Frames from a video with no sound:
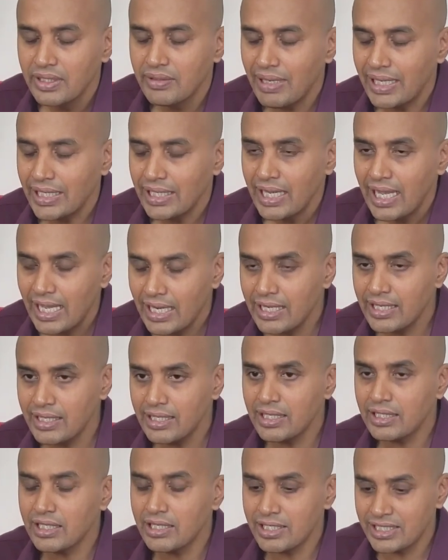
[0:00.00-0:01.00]
Right. And
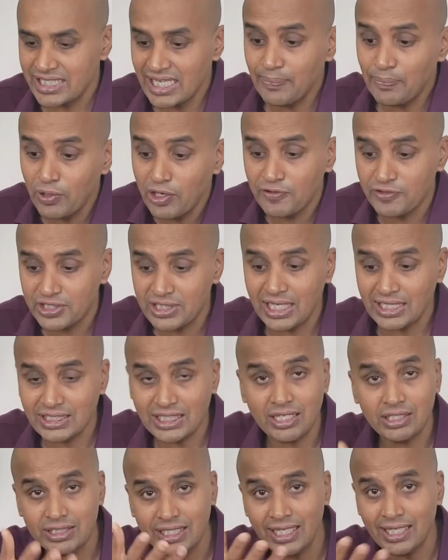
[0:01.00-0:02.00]
another example of such,
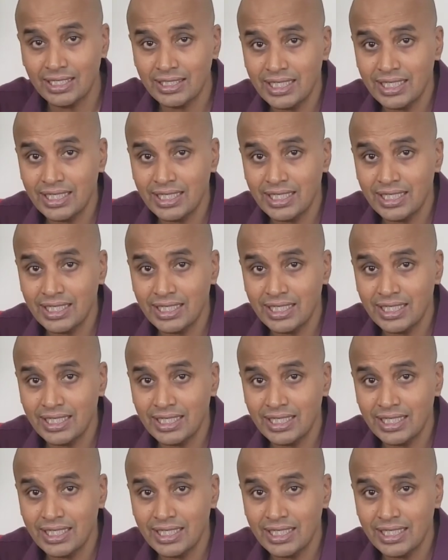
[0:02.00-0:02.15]
I'll tell,